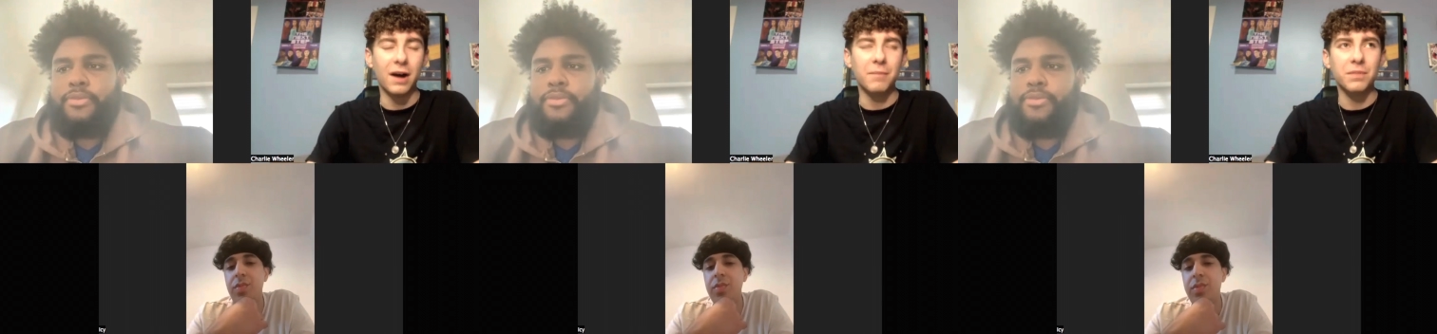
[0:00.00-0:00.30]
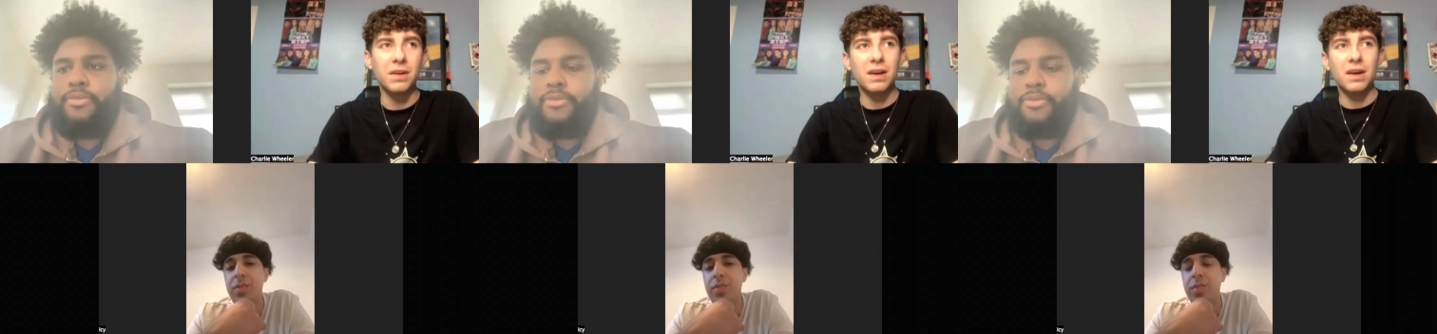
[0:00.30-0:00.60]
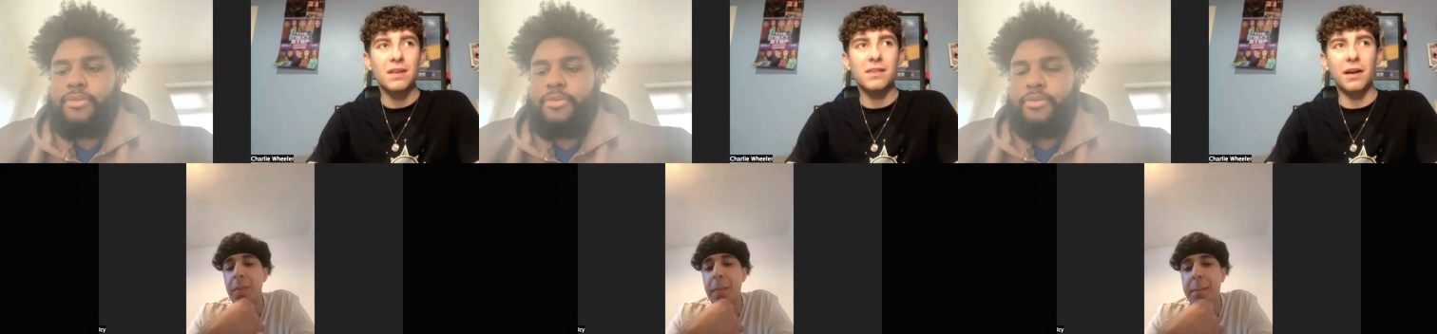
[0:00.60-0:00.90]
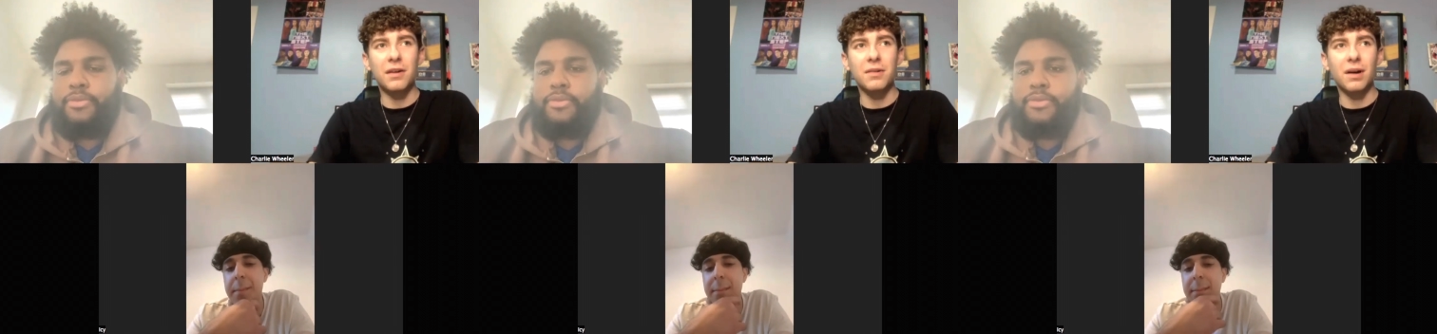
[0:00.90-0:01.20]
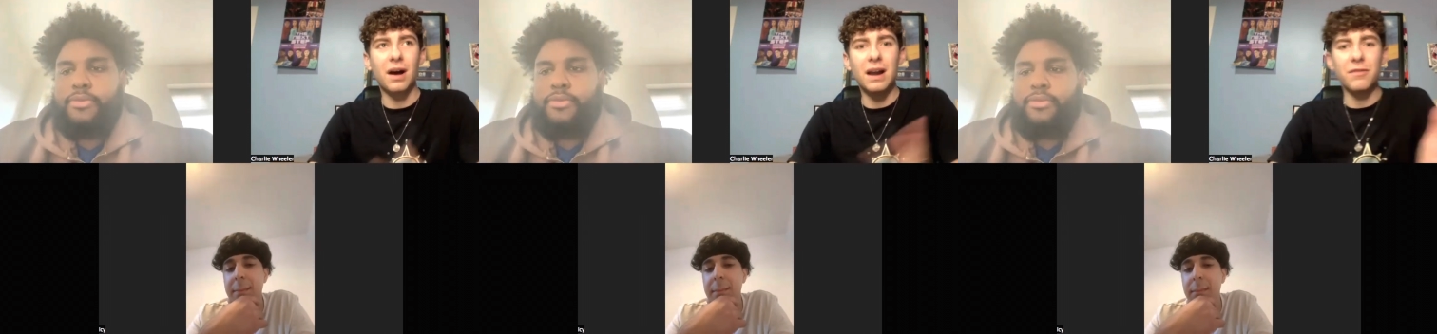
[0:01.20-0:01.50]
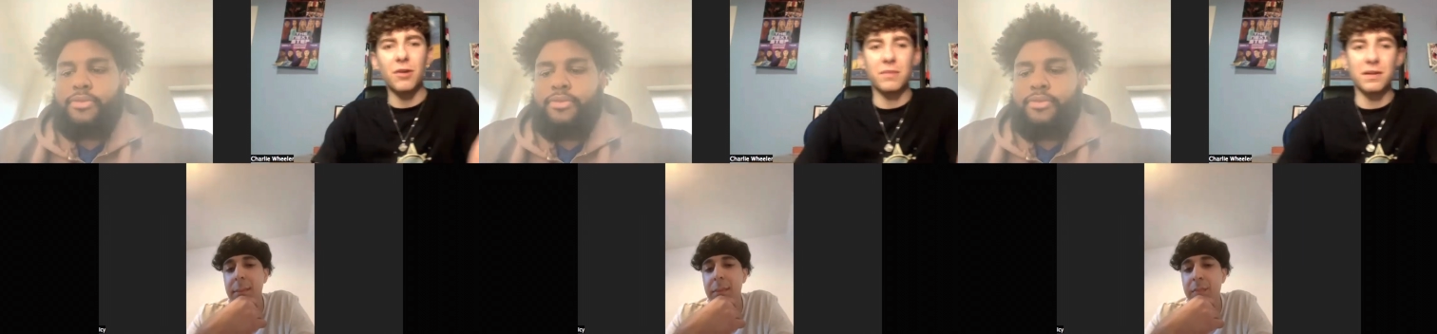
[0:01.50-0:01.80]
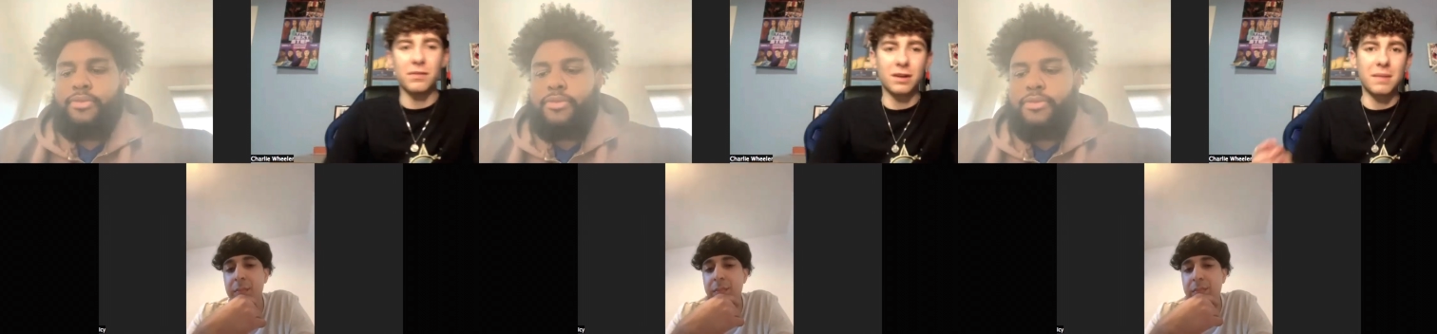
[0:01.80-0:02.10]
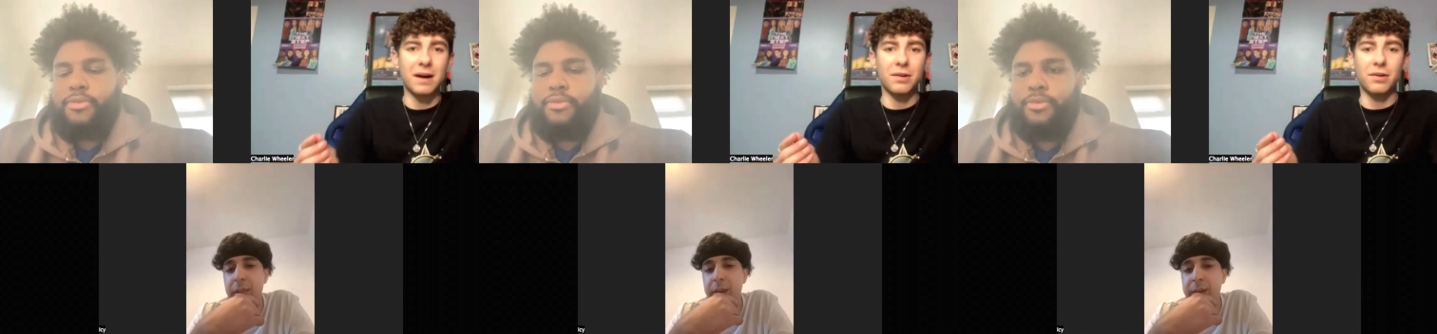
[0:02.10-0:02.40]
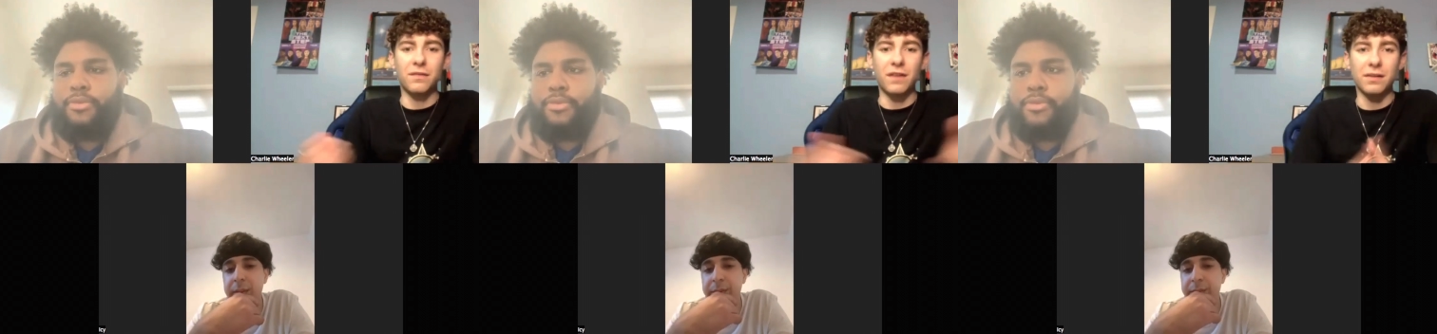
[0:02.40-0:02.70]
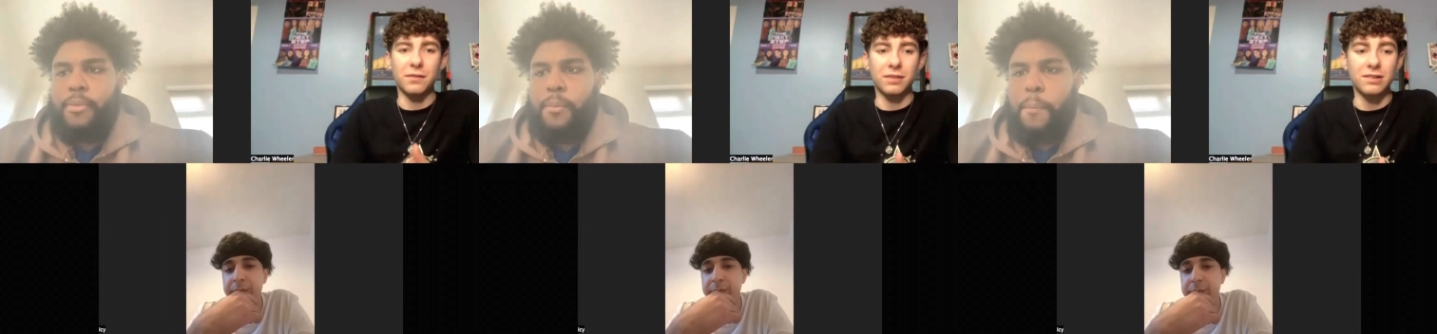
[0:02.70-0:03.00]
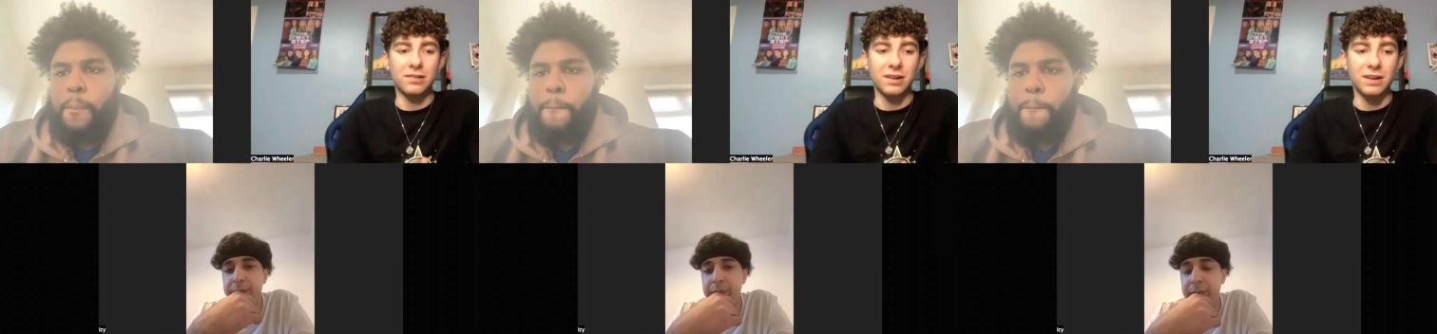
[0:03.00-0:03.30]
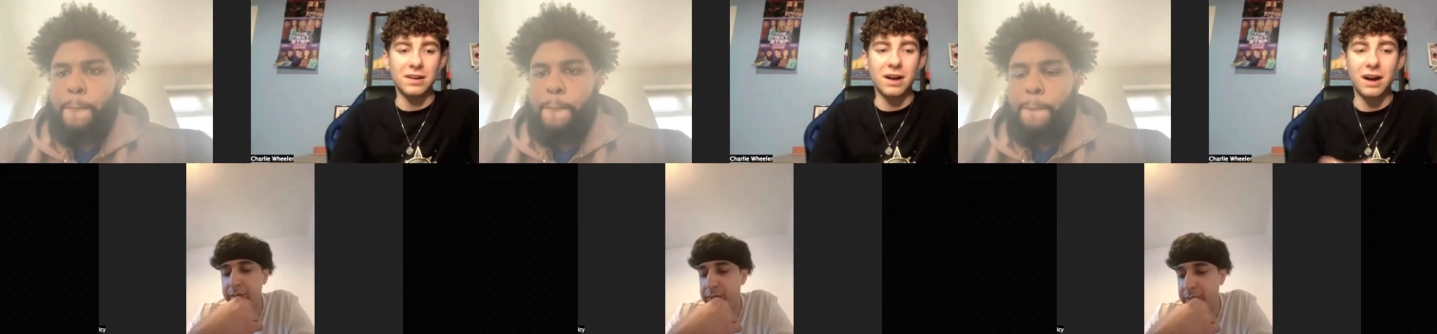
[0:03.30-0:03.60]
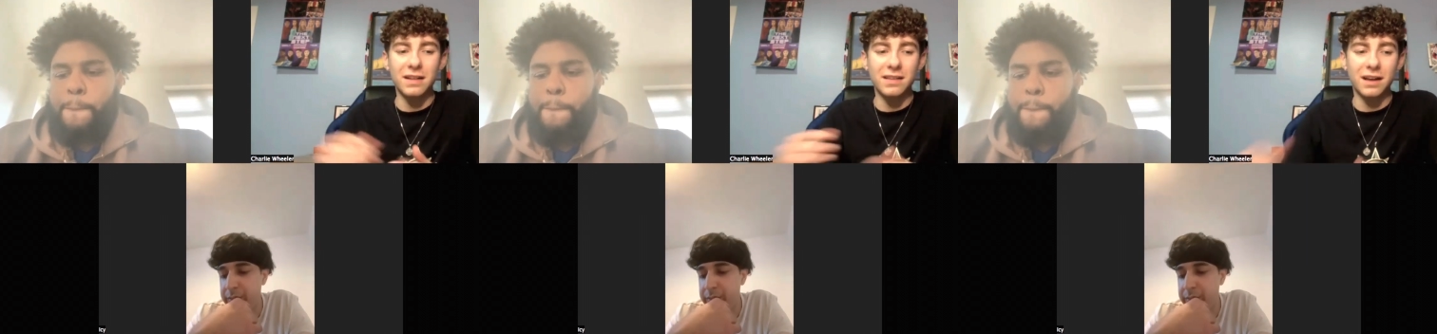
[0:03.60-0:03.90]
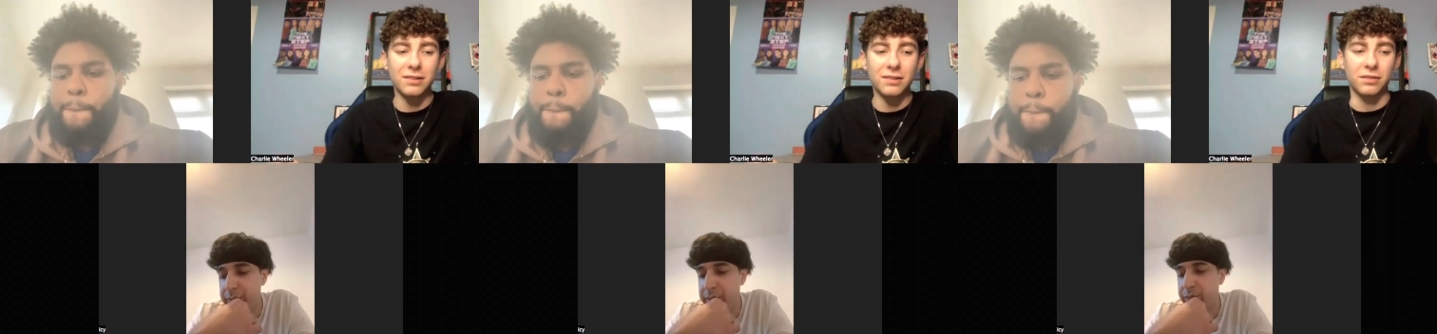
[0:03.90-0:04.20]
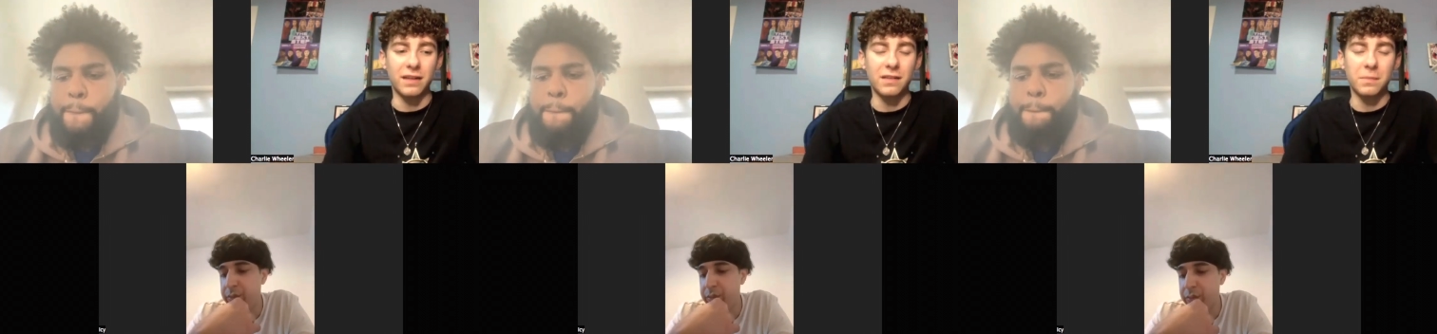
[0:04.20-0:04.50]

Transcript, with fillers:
Speaker 1: Um, so earlier on, we are talking about your first audition, and you kind of touched on this,